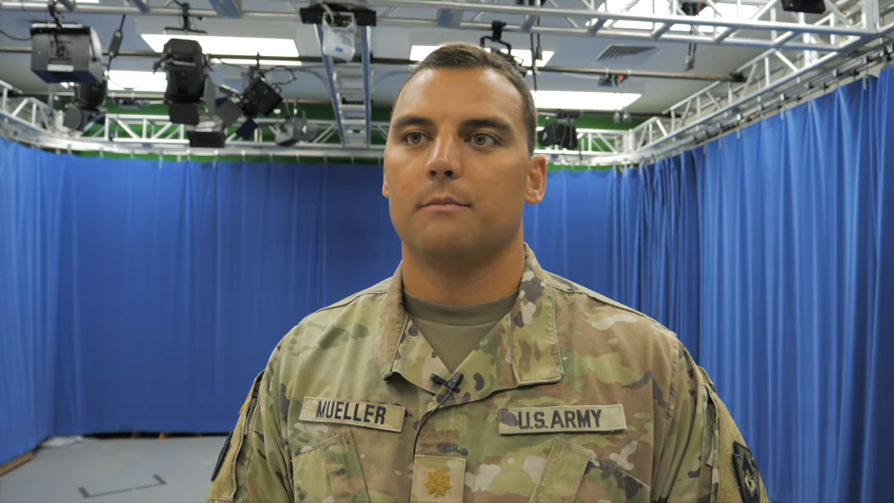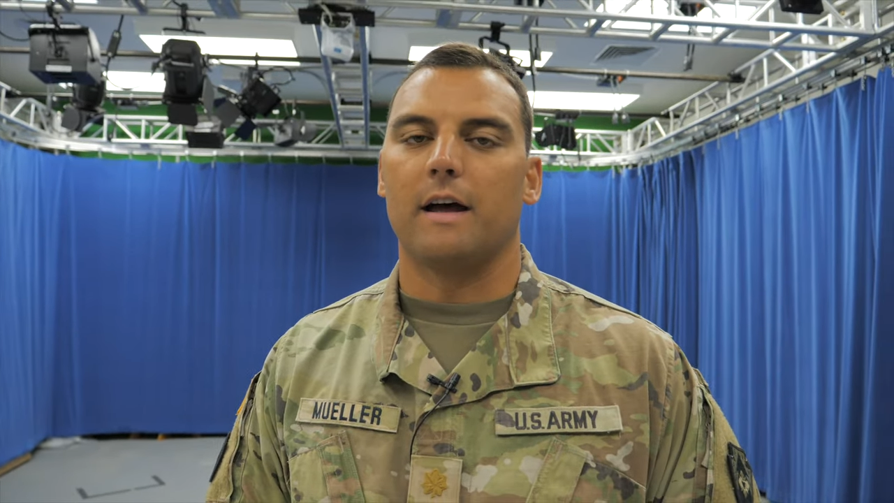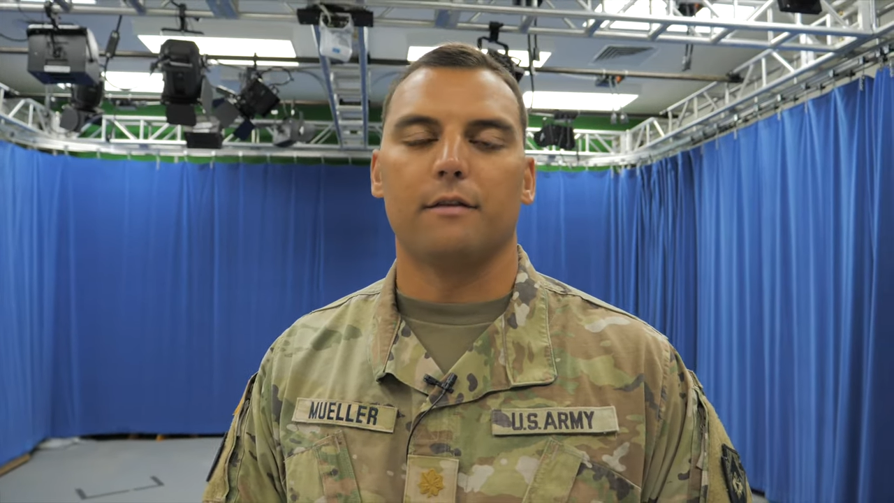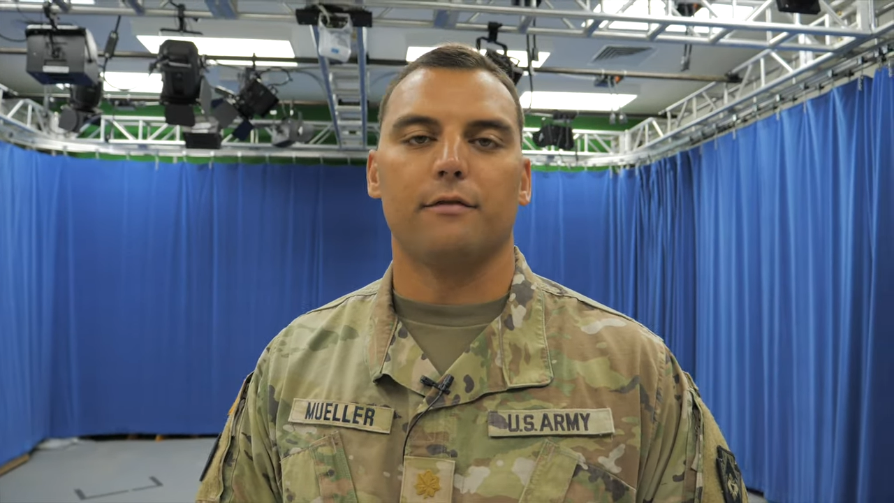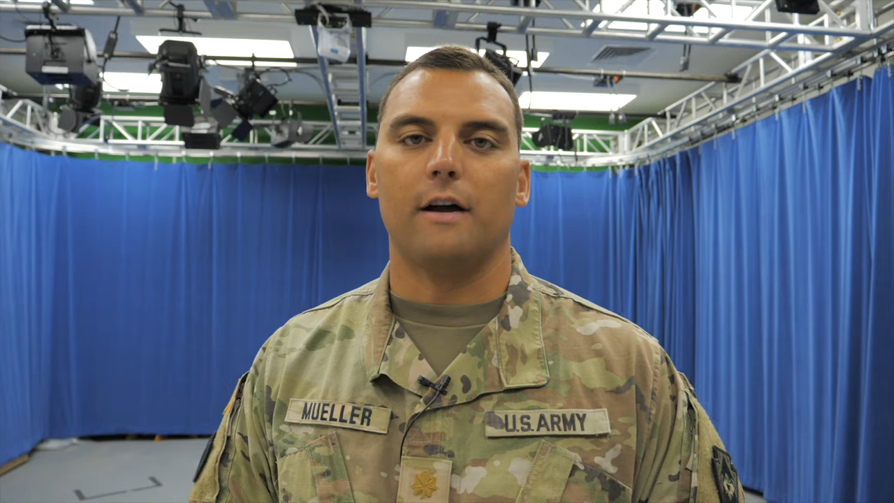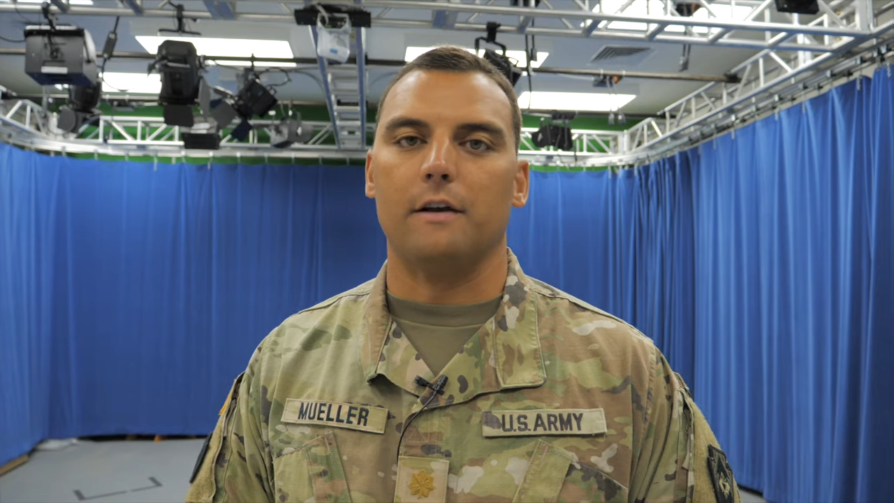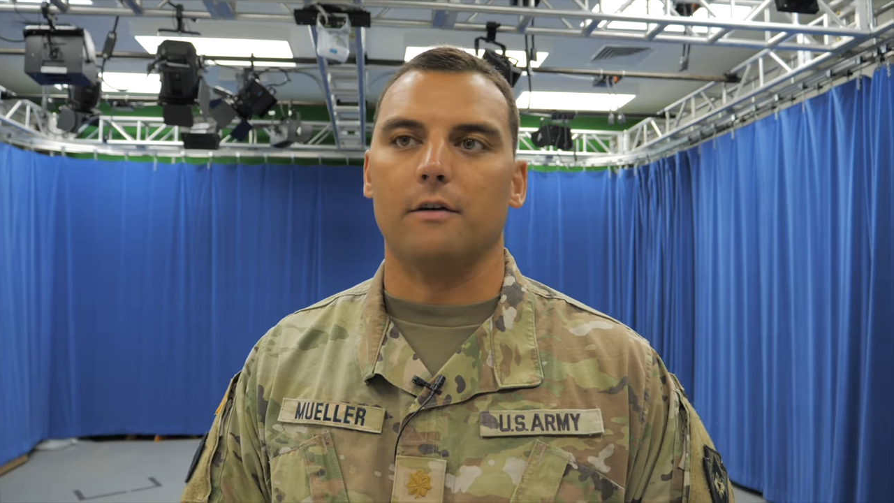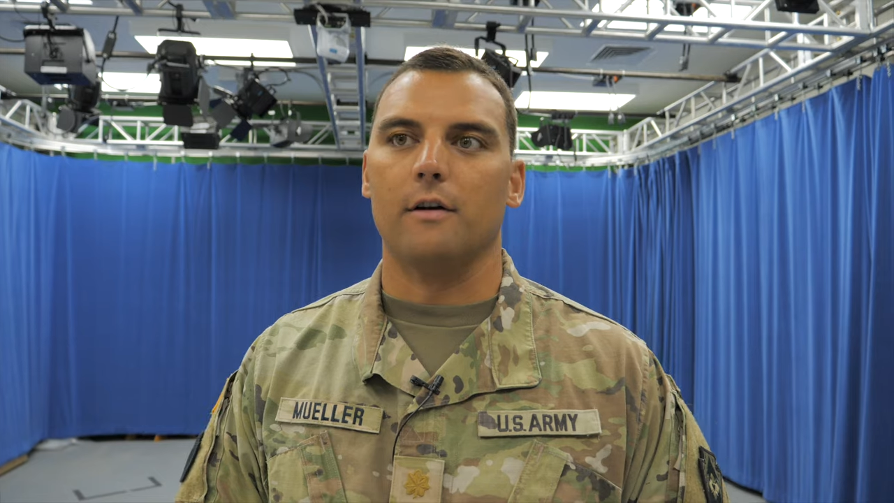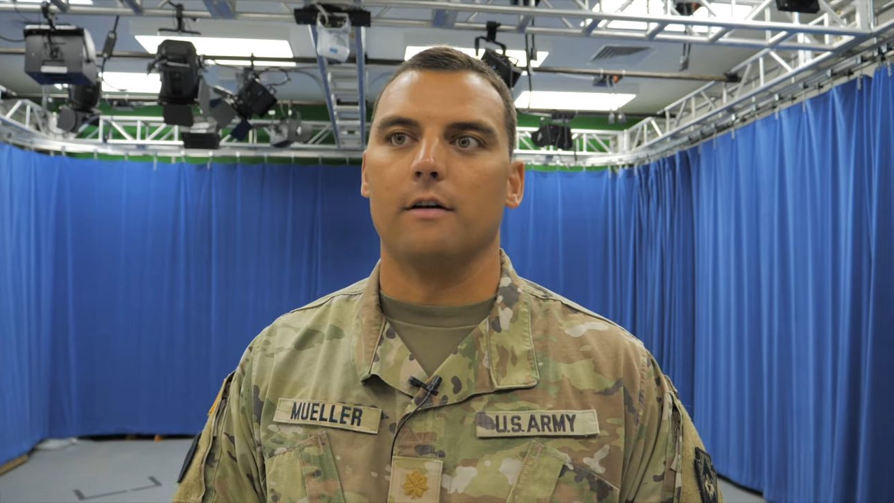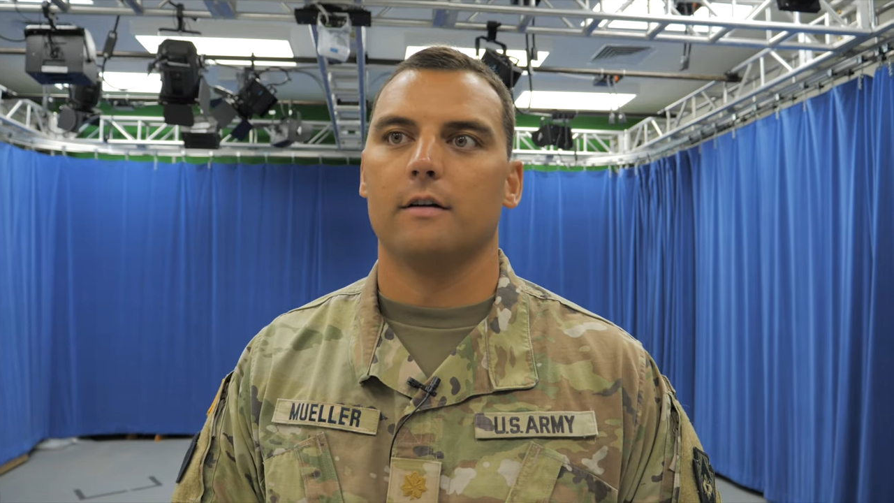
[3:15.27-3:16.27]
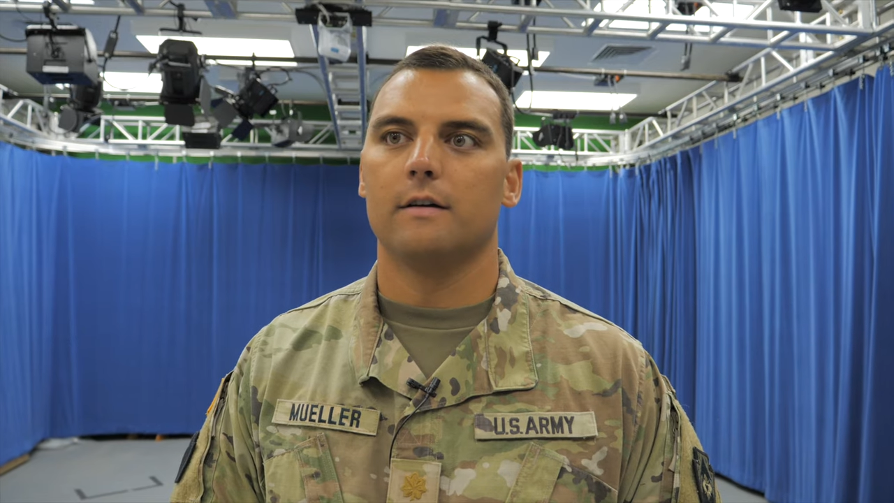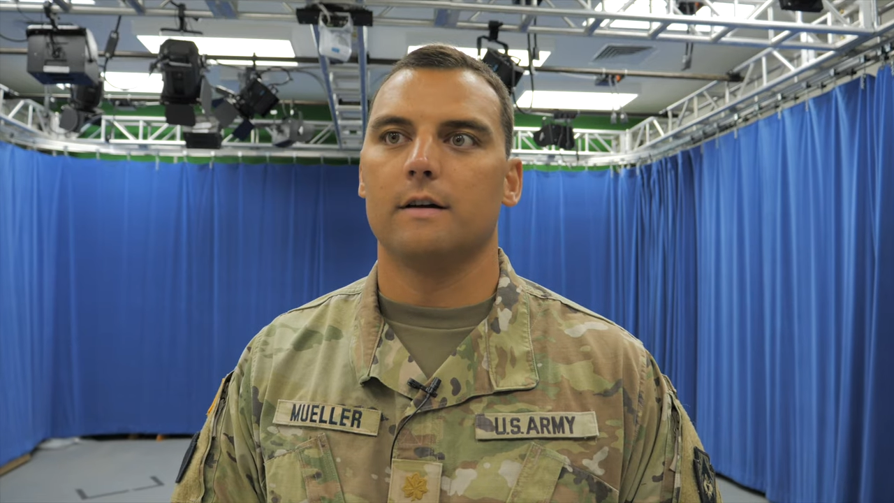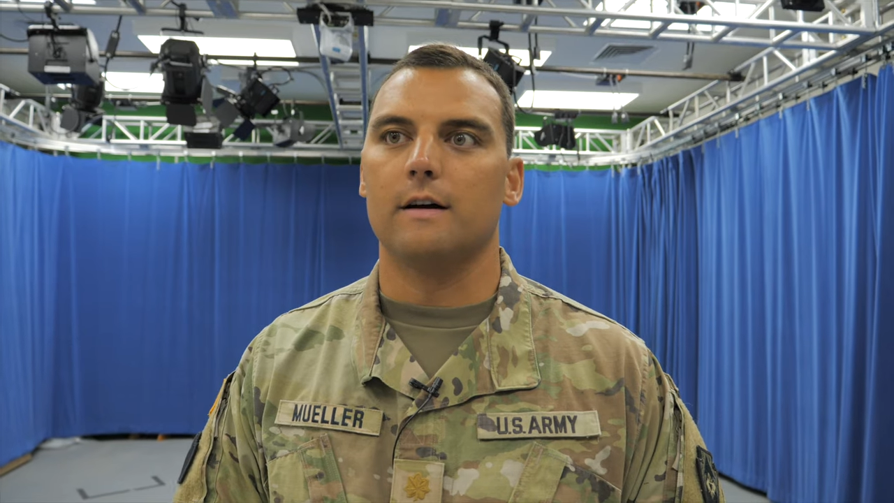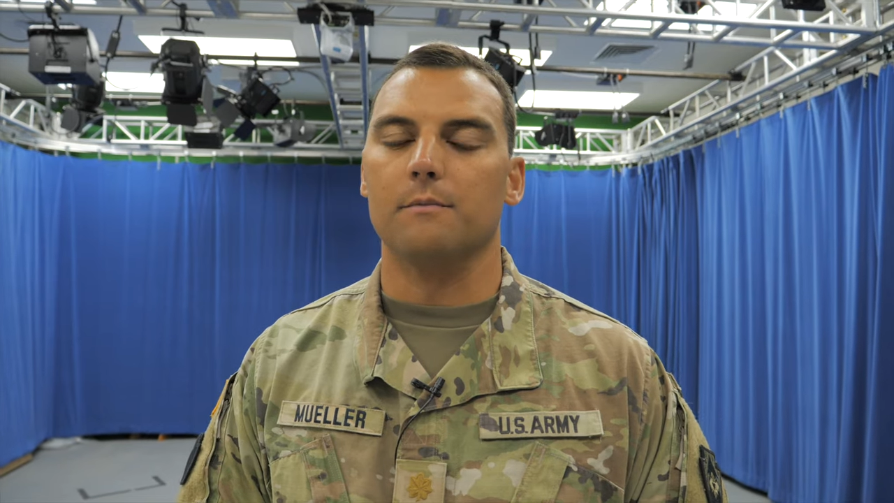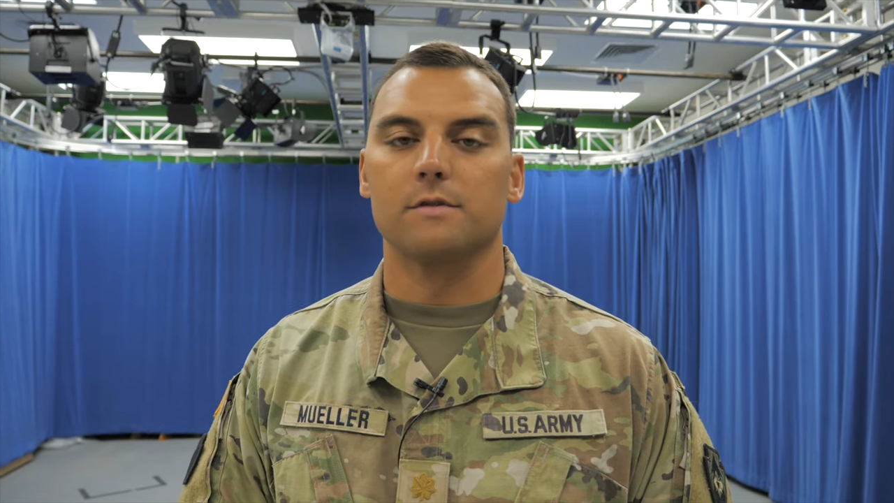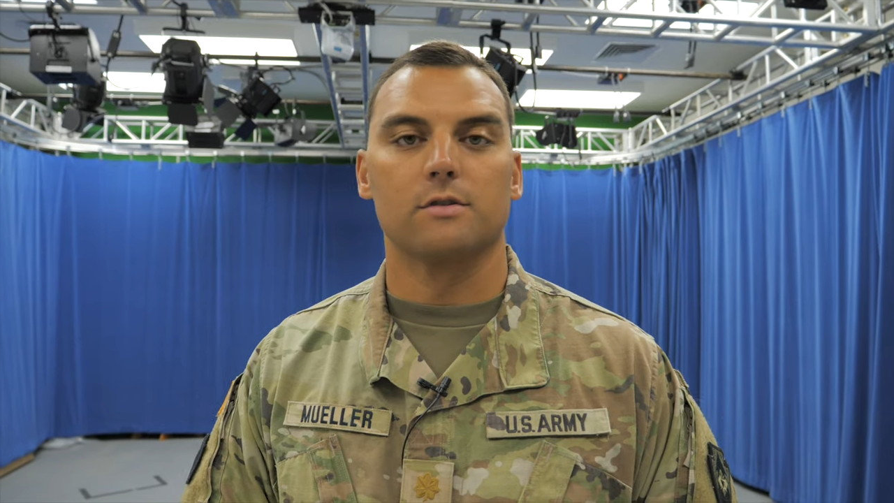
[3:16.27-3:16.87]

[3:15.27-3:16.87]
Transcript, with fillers: Pathfinder, um,